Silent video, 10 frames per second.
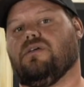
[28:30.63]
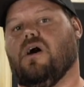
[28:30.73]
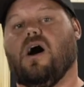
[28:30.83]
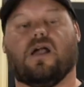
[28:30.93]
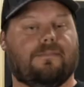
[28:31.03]

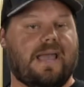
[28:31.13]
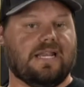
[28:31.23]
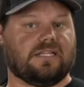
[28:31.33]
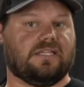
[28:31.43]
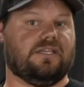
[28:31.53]

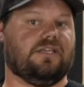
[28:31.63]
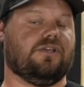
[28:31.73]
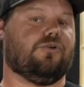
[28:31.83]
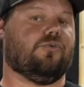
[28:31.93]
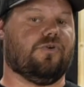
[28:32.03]
automatically
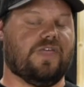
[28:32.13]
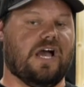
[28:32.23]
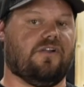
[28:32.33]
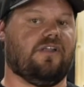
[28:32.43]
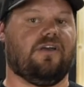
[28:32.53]
without